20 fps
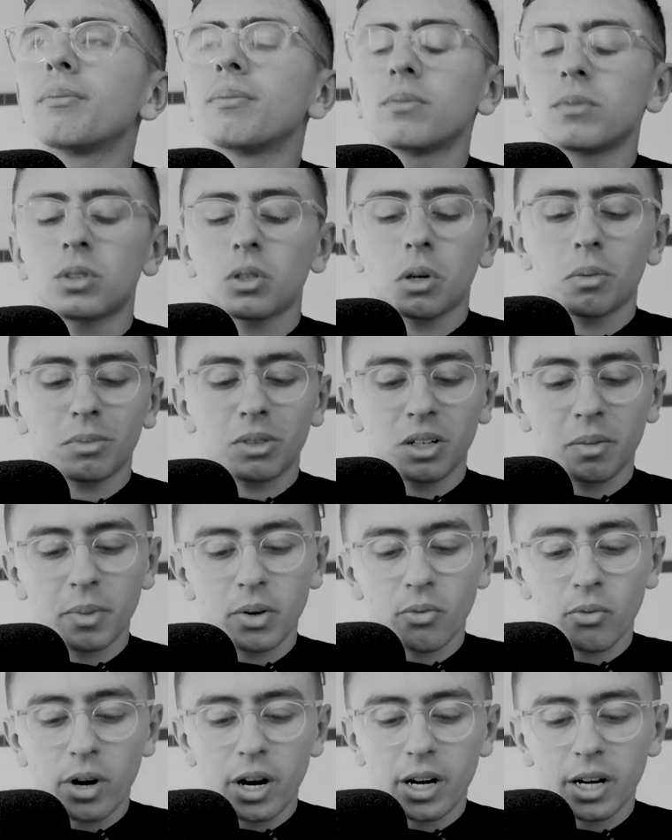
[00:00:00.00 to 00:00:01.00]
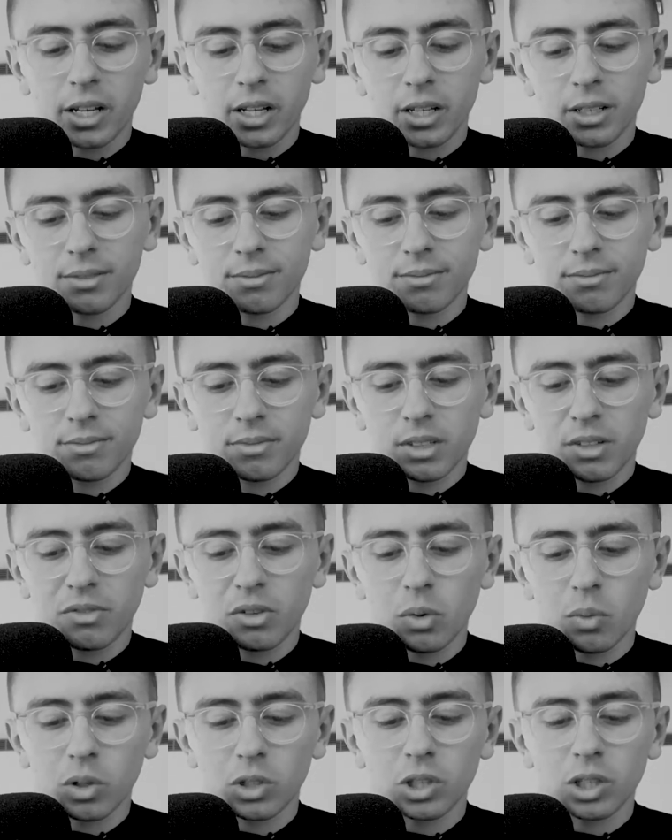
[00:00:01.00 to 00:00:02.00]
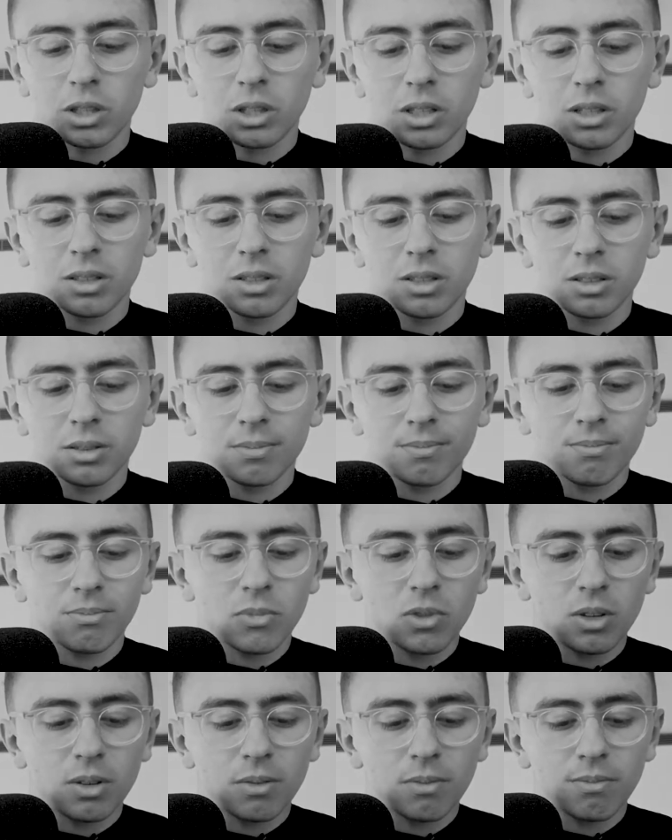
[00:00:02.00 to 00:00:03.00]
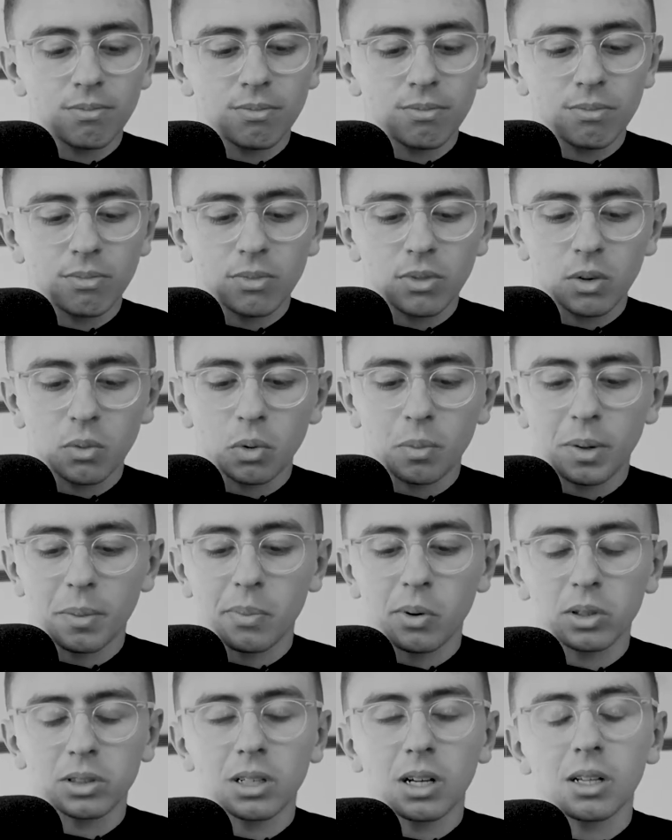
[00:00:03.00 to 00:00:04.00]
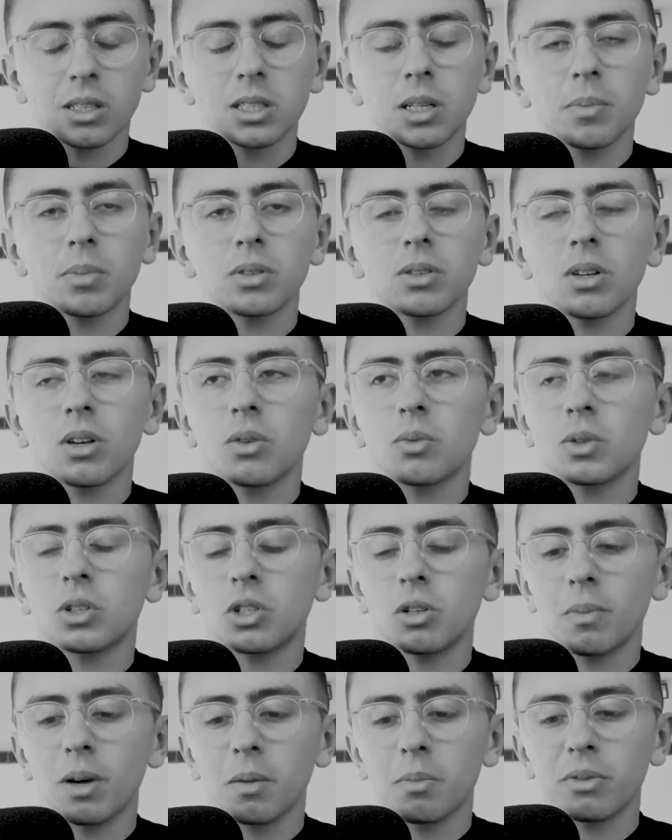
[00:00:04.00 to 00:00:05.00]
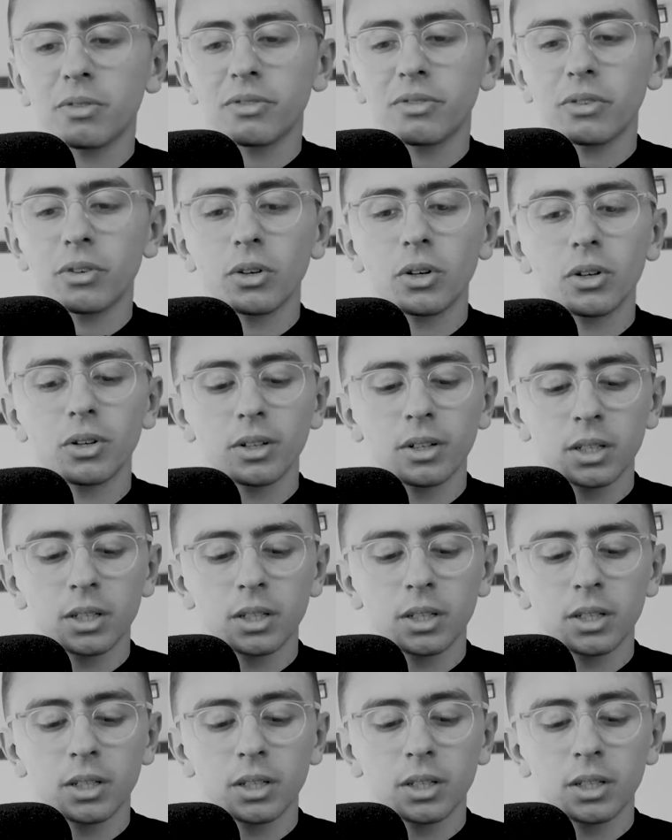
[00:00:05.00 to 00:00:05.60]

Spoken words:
So I'm going to be reading it. If you're watching this, there will be a podcast episode which you may prefer.